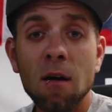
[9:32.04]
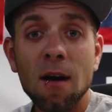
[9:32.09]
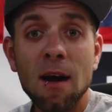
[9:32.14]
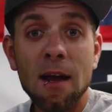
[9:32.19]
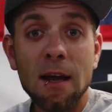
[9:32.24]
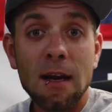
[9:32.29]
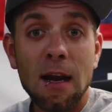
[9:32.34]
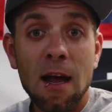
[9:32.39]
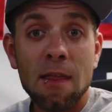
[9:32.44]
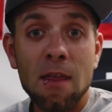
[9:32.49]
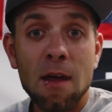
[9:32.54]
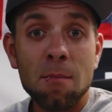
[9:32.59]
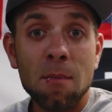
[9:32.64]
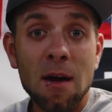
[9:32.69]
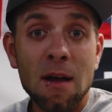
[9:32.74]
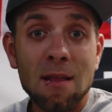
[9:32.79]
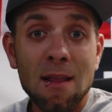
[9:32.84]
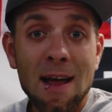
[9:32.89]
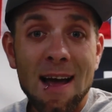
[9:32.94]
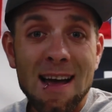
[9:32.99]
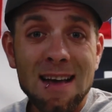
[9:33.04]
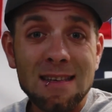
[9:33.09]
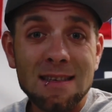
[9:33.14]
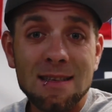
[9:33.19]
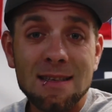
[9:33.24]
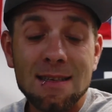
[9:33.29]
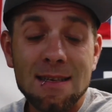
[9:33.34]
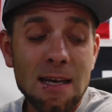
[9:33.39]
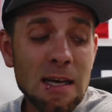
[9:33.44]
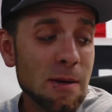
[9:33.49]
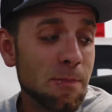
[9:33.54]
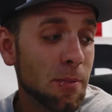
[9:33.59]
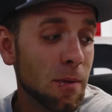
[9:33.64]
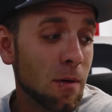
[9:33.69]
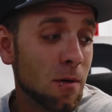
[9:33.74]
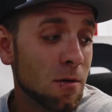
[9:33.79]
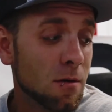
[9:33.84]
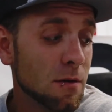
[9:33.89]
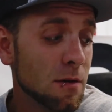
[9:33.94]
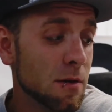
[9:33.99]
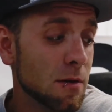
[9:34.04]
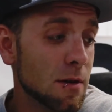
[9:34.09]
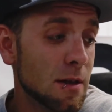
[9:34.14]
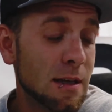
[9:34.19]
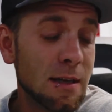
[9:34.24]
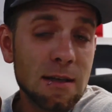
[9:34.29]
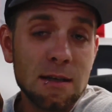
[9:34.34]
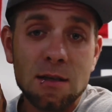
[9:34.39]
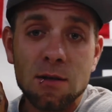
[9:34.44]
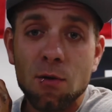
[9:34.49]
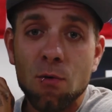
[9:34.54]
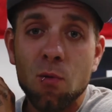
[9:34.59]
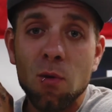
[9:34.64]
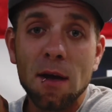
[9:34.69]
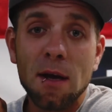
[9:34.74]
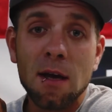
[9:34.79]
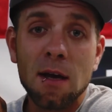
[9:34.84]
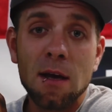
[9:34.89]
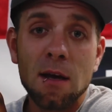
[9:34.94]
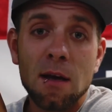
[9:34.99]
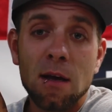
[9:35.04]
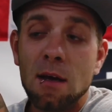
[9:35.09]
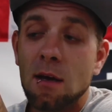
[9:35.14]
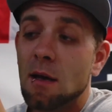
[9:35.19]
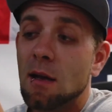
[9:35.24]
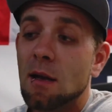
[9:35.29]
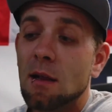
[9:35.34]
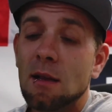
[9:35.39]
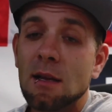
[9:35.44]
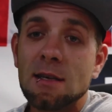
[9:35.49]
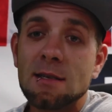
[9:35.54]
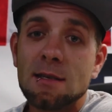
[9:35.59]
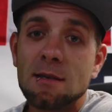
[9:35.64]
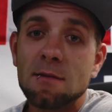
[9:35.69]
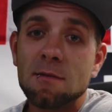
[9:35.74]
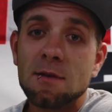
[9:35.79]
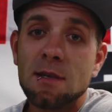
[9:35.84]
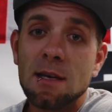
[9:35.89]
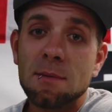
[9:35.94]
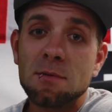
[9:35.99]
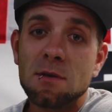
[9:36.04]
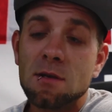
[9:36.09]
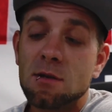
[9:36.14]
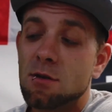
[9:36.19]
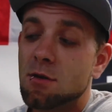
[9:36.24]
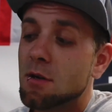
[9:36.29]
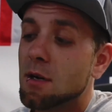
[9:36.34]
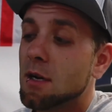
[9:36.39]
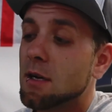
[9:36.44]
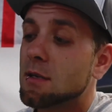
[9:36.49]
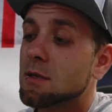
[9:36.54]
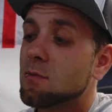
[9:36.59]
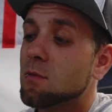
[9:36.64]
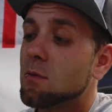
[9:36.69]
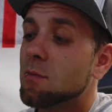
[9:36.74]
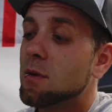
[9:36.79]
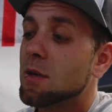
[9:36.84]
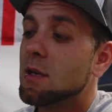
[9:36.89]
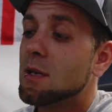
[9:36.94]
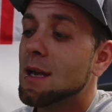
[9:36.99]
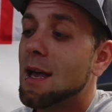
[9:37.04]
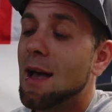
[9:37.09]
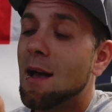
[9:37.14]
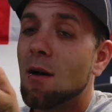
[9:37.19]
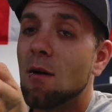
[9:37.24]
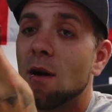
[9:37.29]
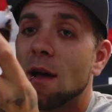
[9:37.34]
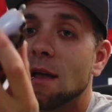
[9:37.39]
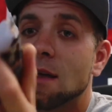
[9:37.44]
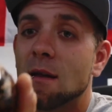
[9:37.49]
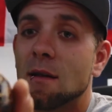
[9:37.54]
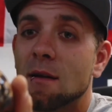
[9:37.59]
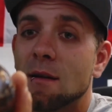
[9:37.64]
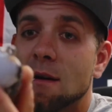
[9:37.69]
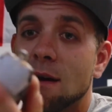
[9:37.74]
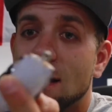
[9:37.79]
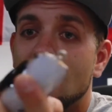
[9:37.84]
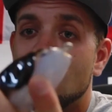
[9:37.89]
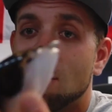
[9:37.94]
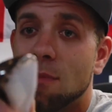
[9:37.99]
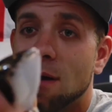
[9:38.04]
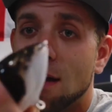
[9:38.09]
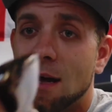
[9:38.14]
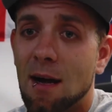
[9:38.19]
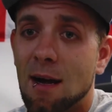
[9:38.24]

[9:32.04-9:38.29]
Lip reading: Alright, and then my last tip on this quick list of tips and tricks would be how I clear out my